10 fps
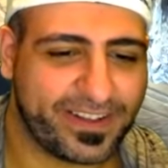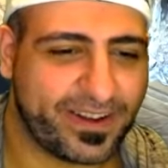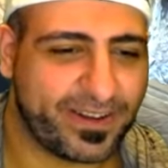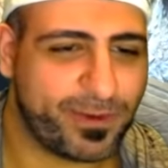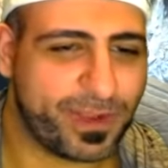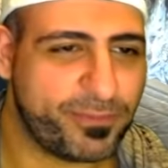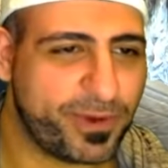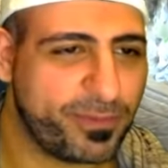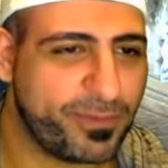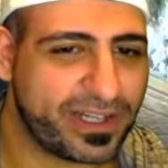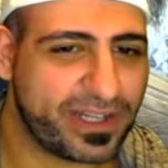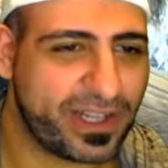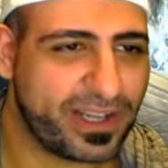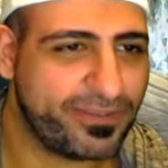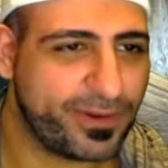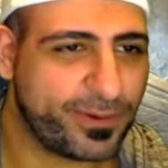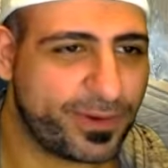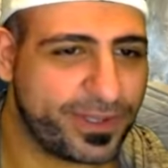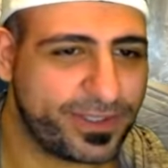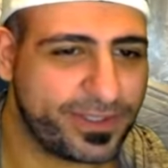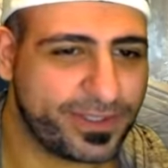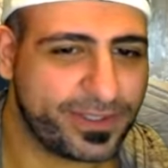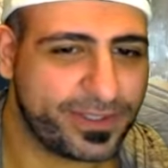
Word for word: Alright, we can bring him back to life, no worries.